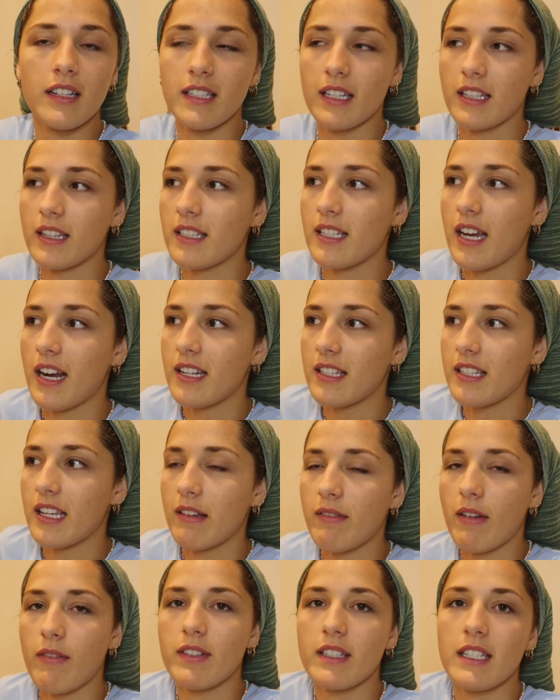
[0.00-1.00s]
it's like the saddest
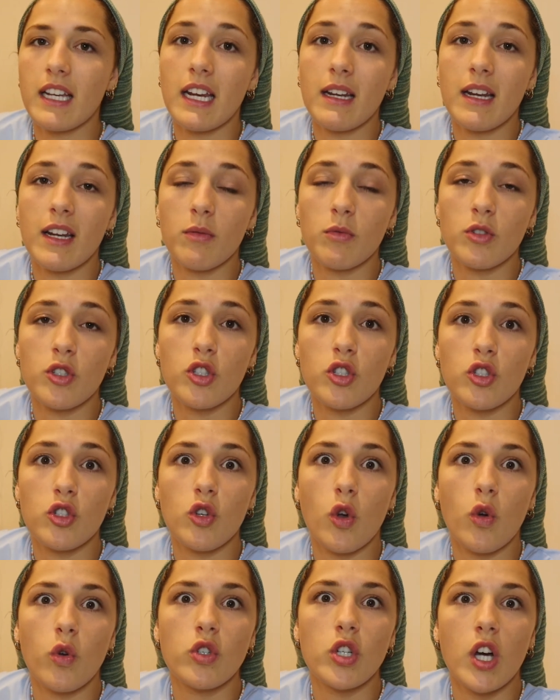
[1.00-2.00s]
thing I've ever seen. And it was
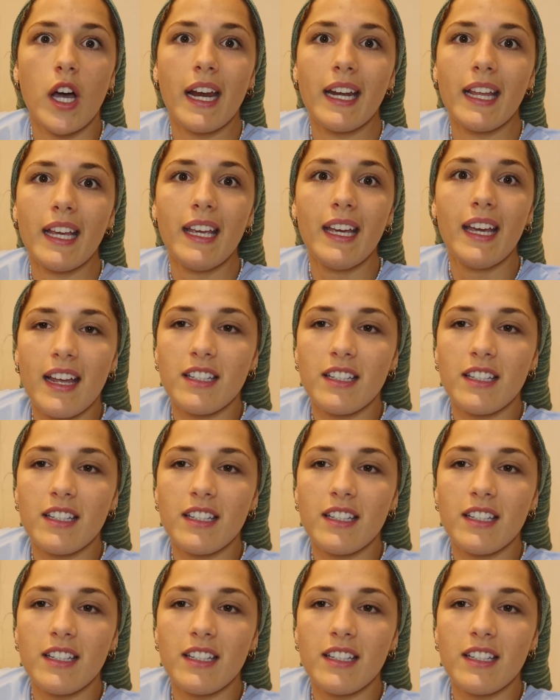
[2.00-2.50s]
so tiny.